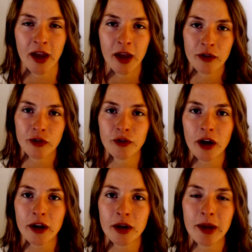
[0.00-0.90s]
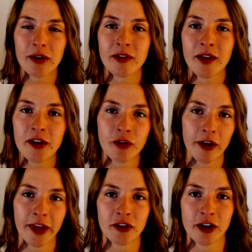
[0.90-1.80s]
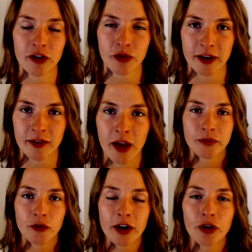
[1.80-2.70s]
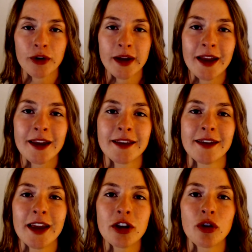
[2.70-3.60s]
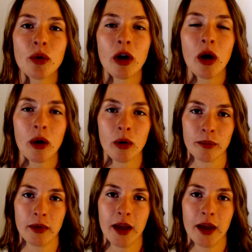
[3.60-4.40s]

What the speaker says: So if you're not going to be outside for all that changefulness, try to create it in your home.